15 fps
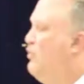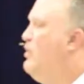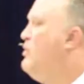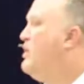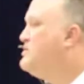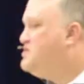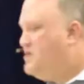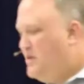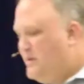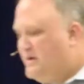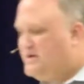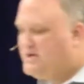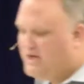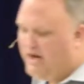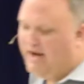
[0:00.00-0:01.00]
We want you to
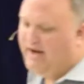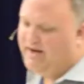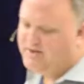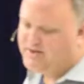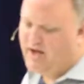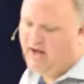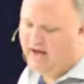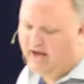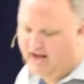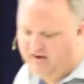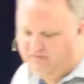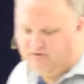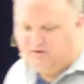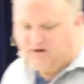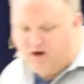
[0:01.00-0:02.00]
change. And
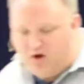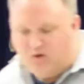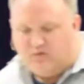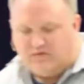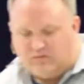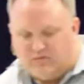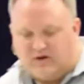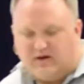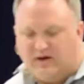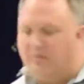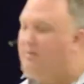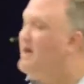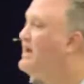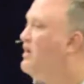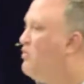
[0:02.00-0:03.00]
if you don't, we're going to
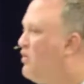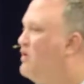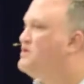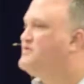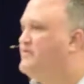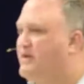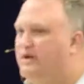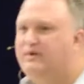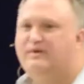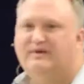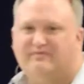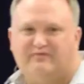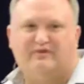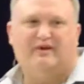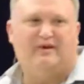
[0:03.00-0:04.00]
make it worse for you than
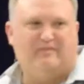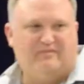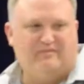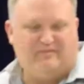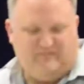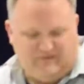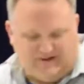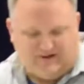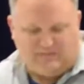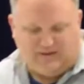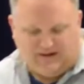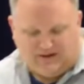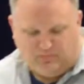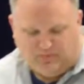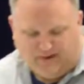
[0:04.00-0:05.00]
for them. We're going to
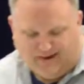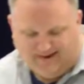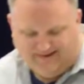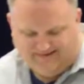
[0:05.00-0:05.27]
make you pay.